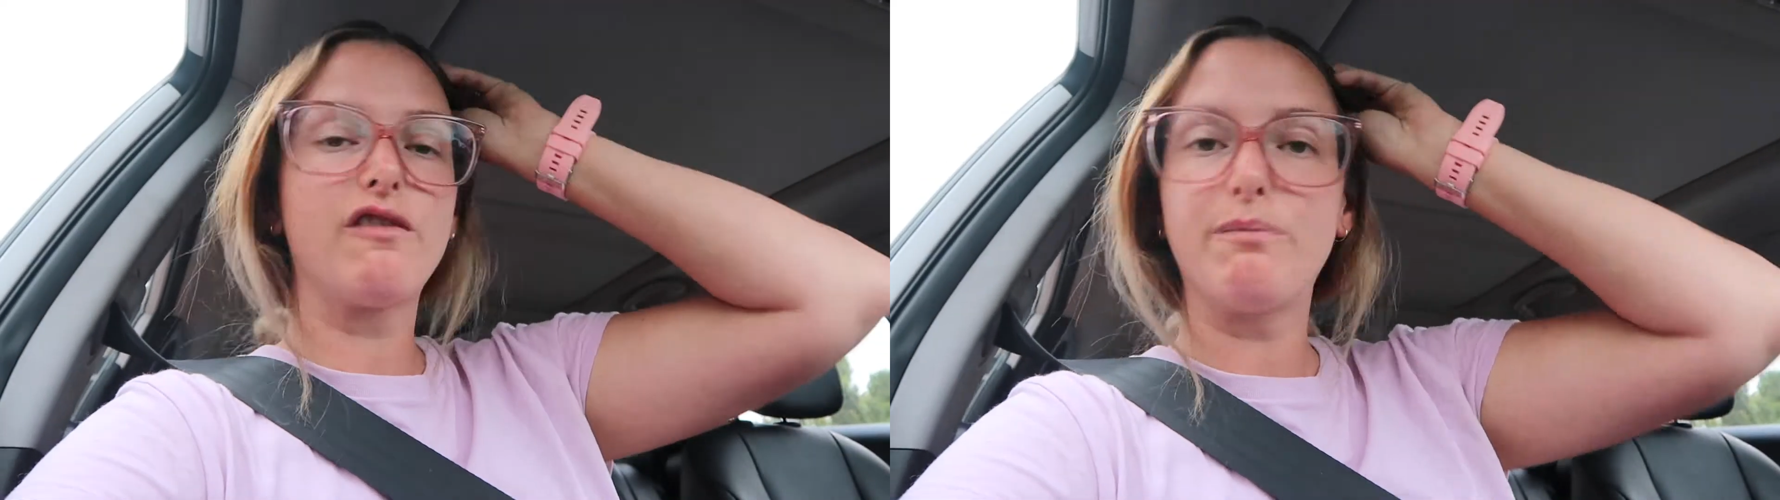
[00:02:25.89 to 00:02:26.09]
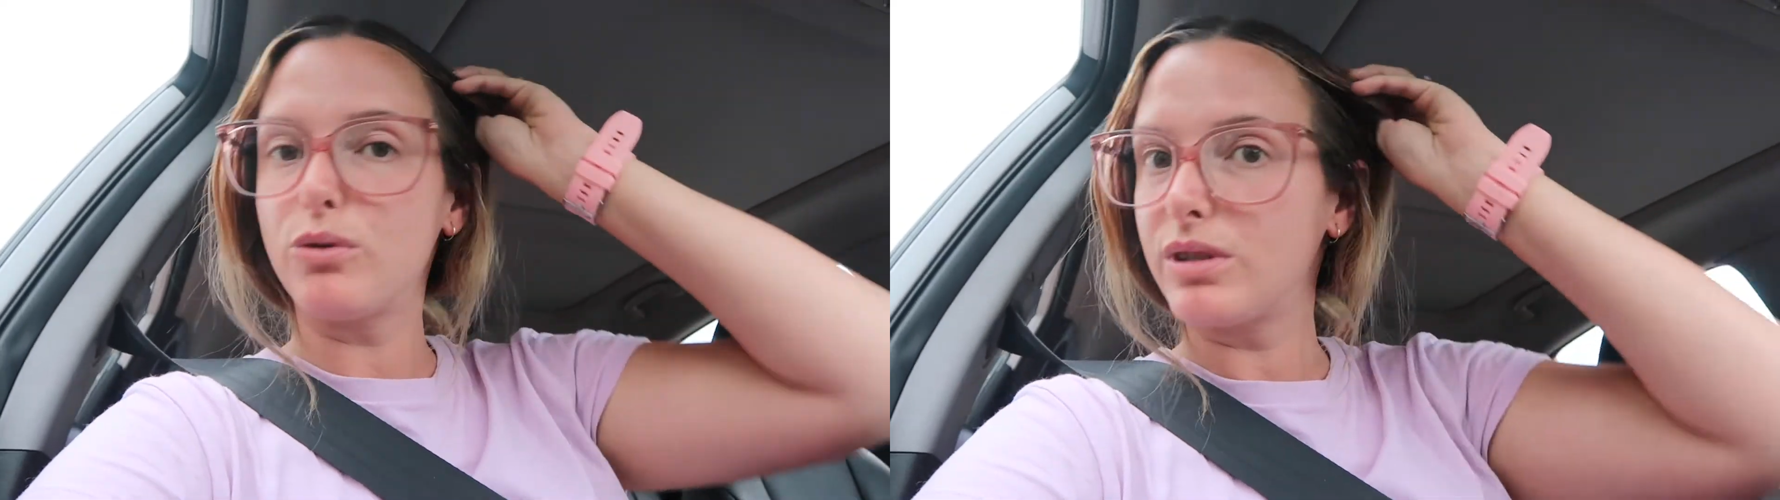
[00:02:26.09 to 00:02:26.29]

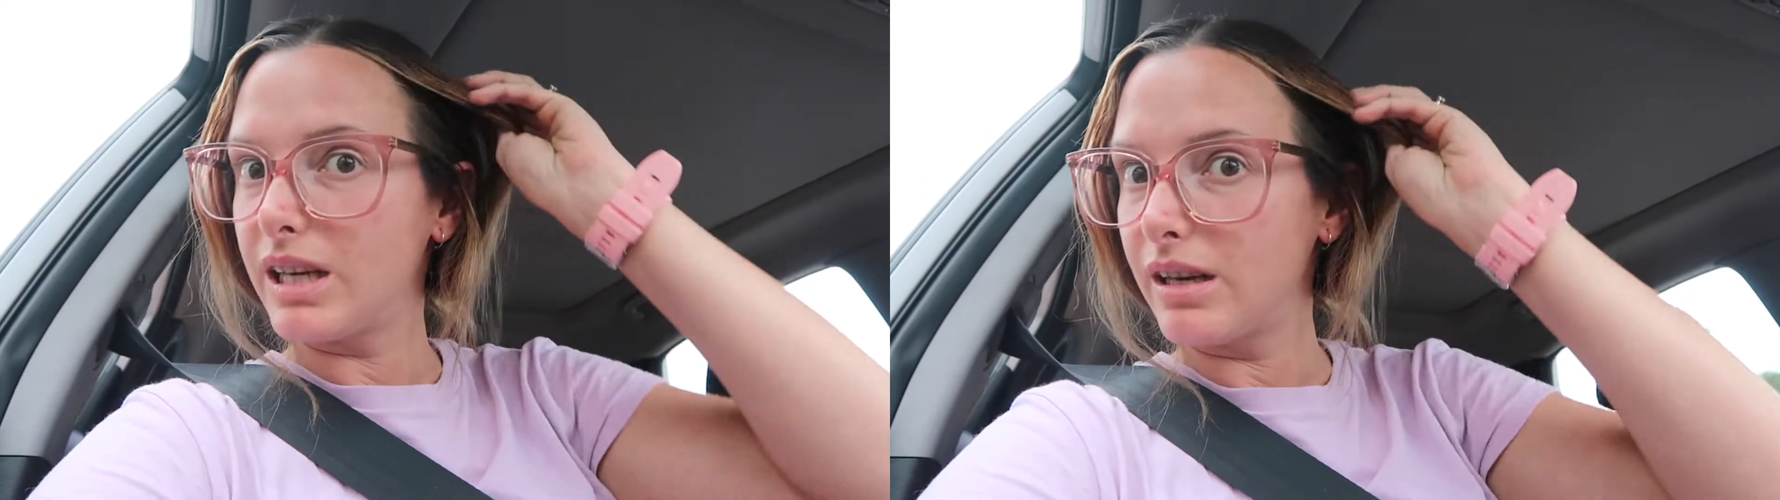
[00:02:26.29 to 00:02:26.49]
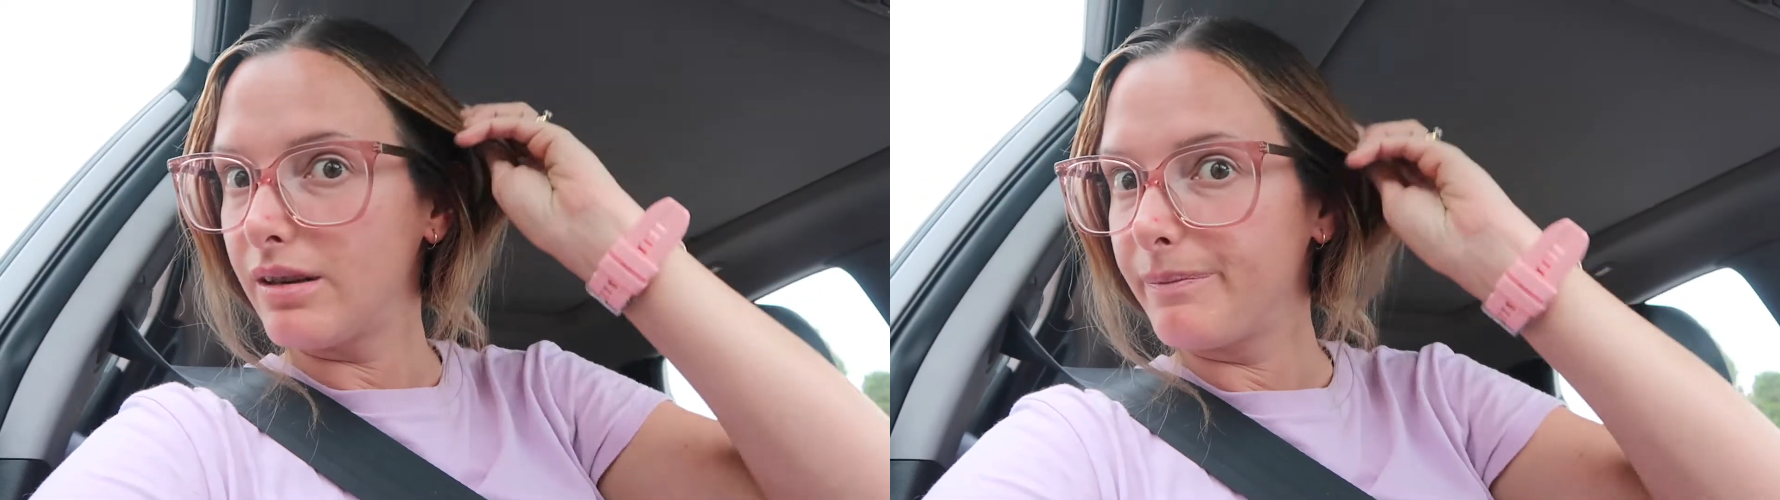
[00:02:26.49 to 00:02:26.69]
I've booked
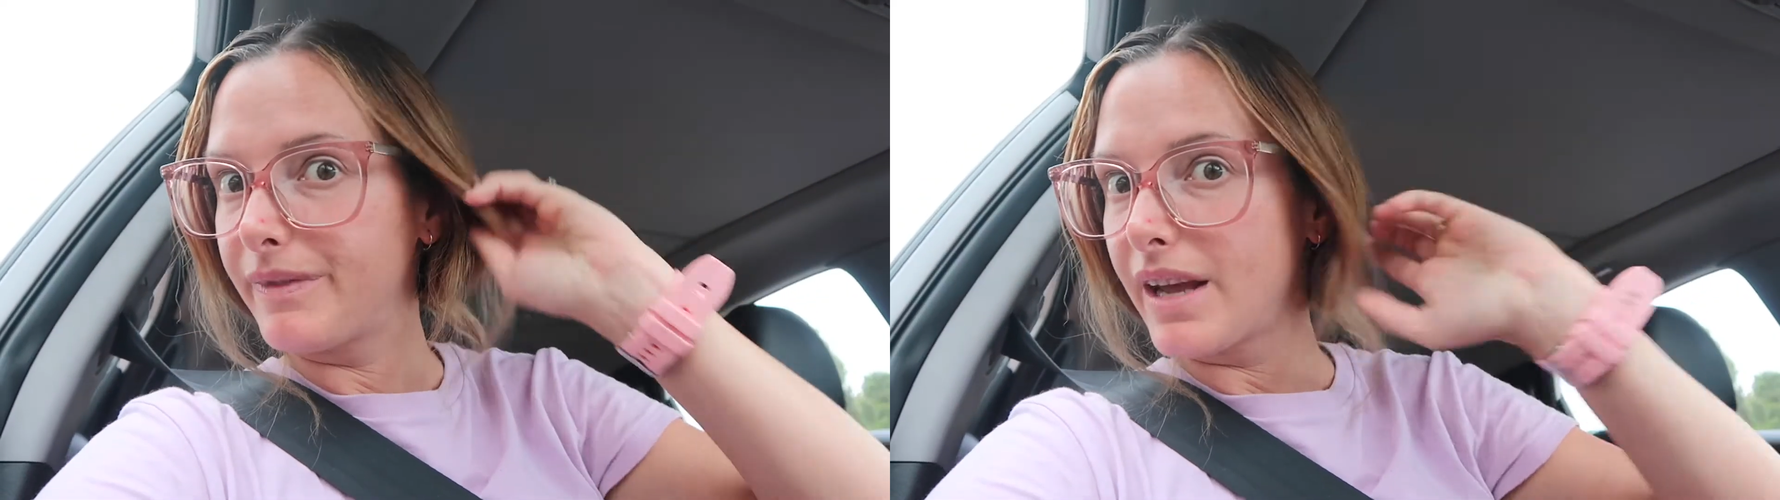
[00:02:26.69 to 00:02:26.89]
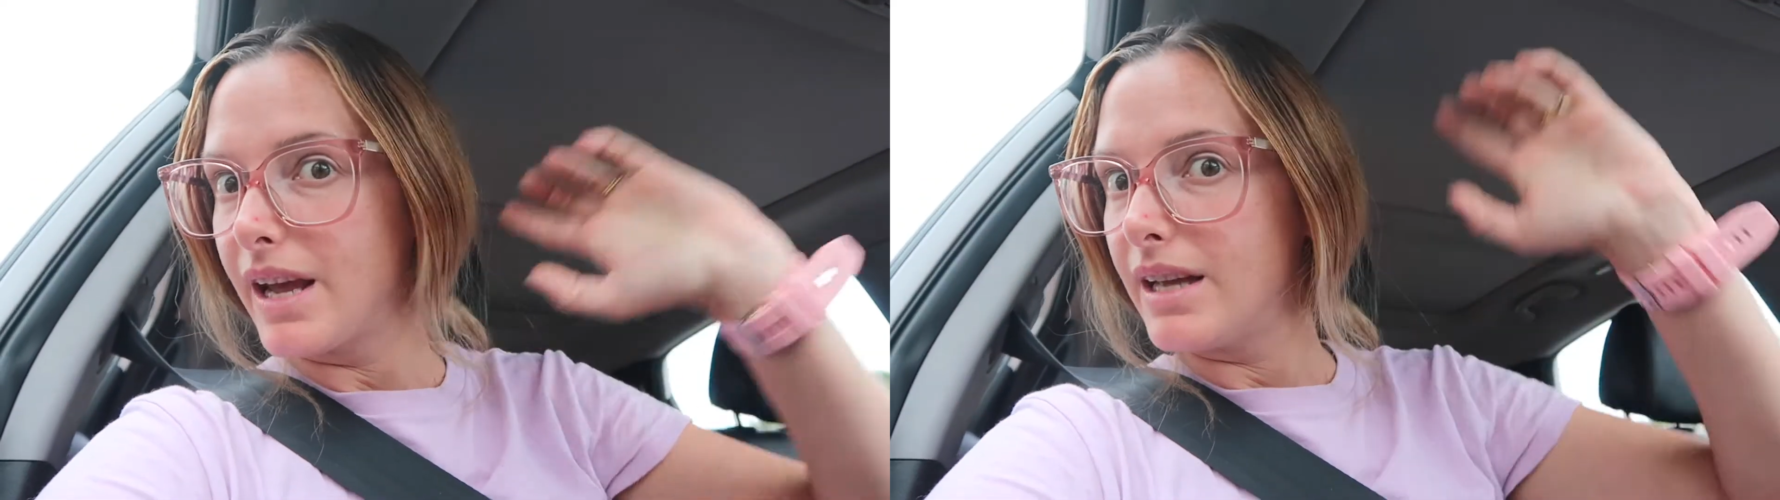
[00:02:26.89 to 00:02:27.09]
in
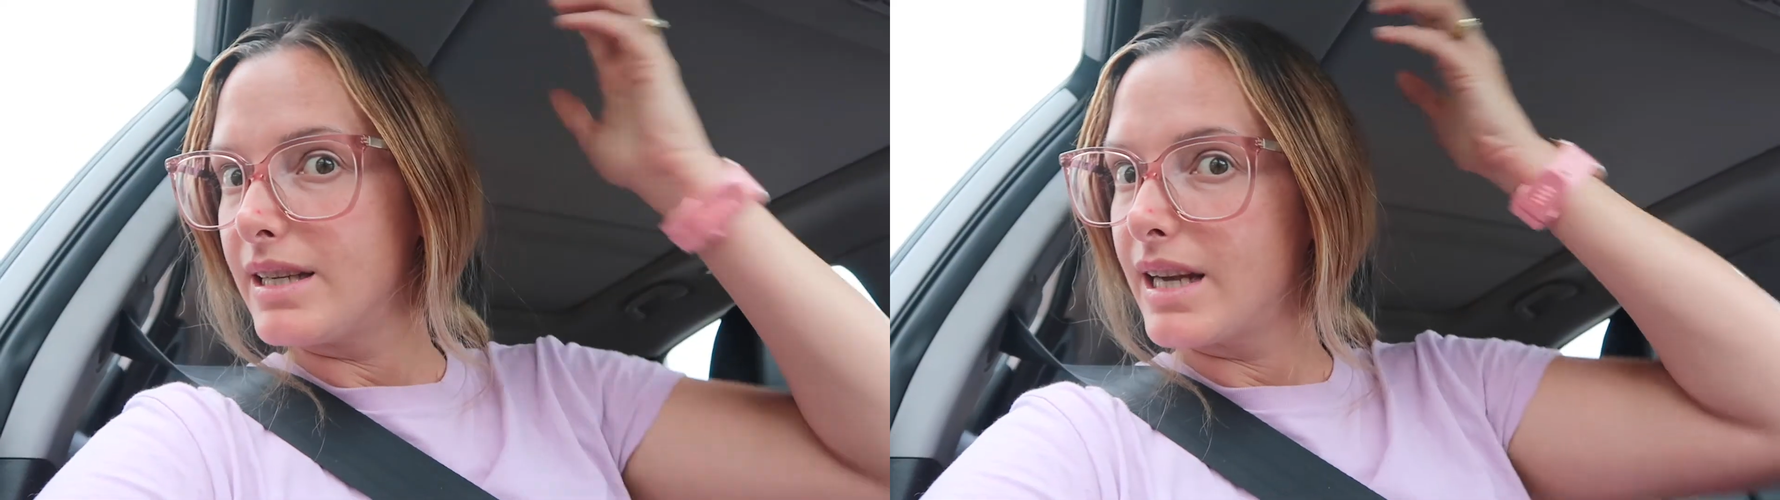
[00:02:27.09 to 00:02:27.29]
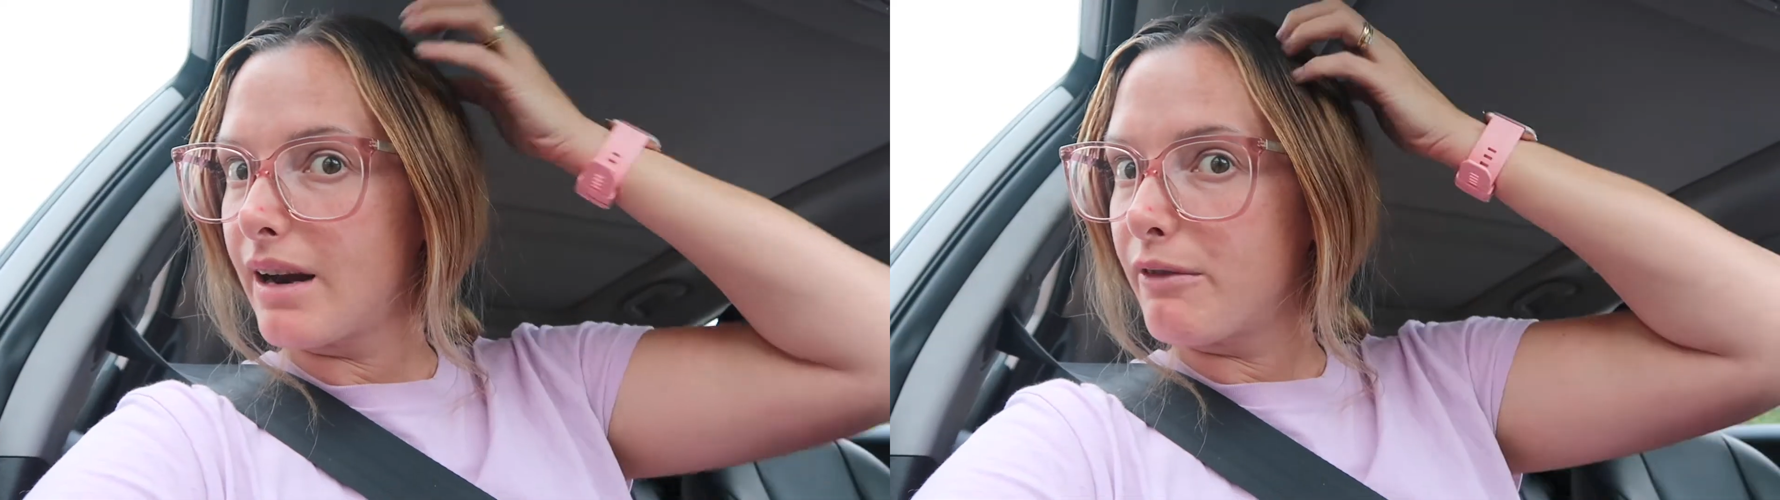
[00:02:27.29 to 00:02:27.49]

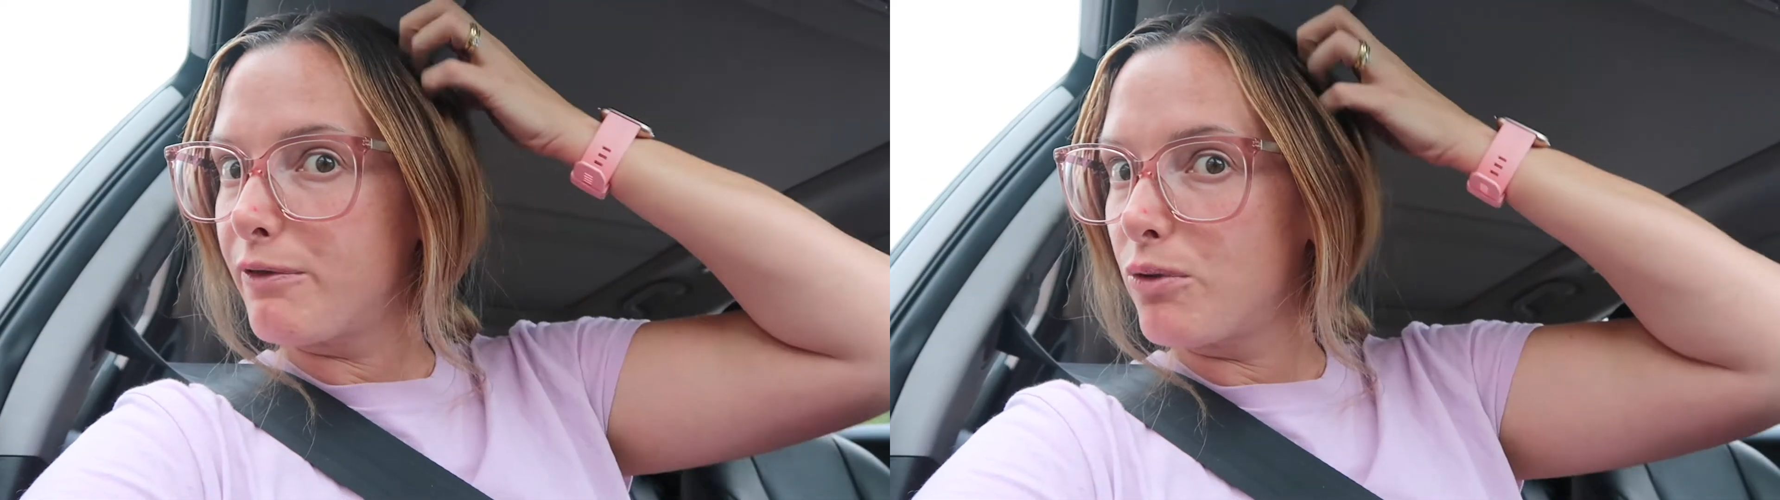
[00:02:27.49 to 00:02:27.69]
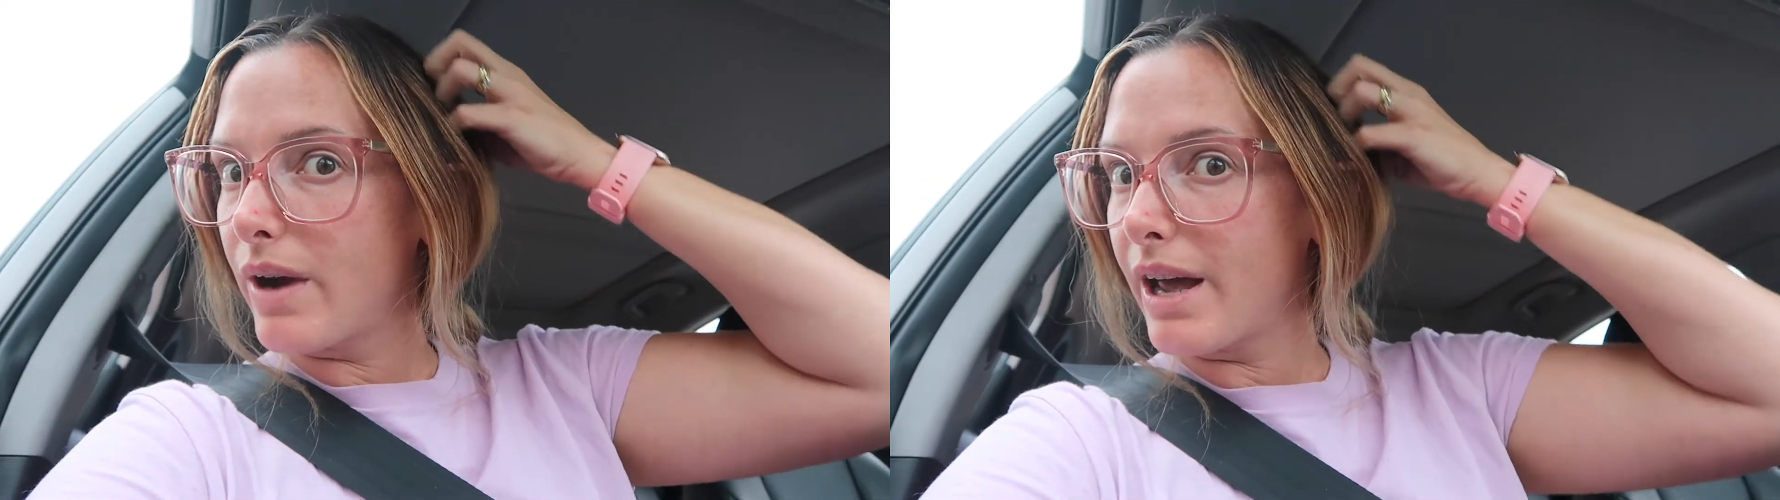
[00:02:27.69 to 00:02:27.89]
to get a
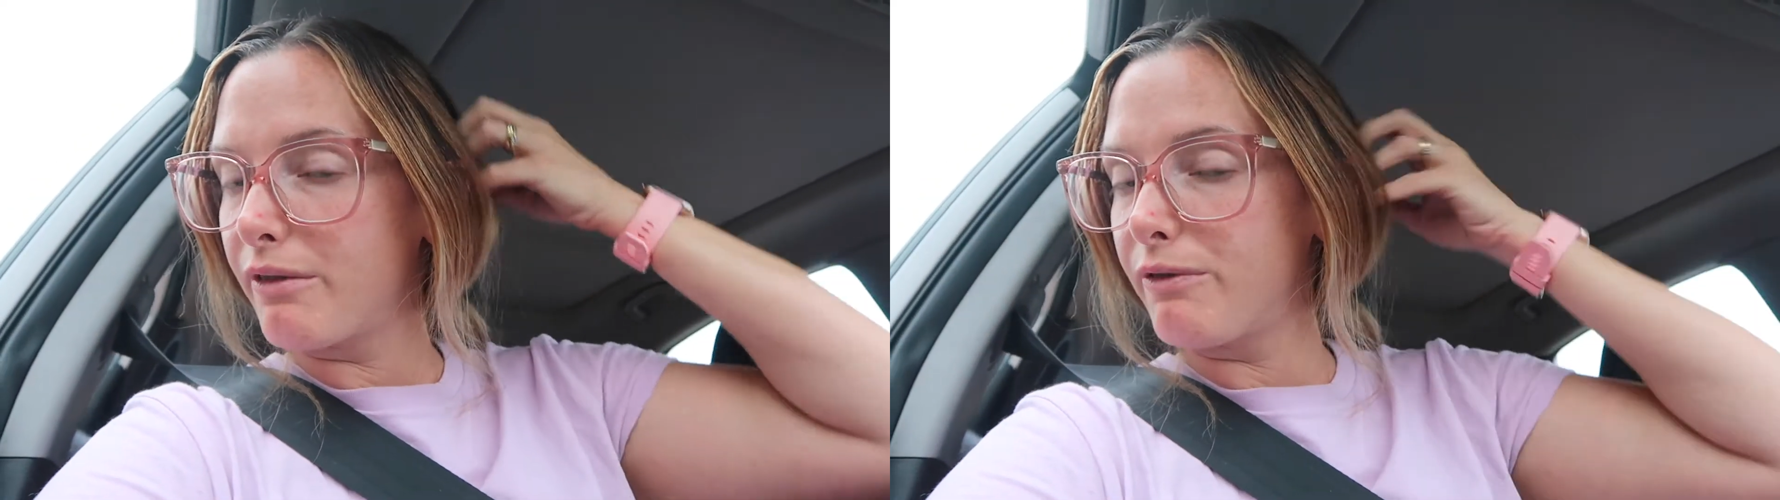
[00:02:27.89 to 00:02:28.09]
full head of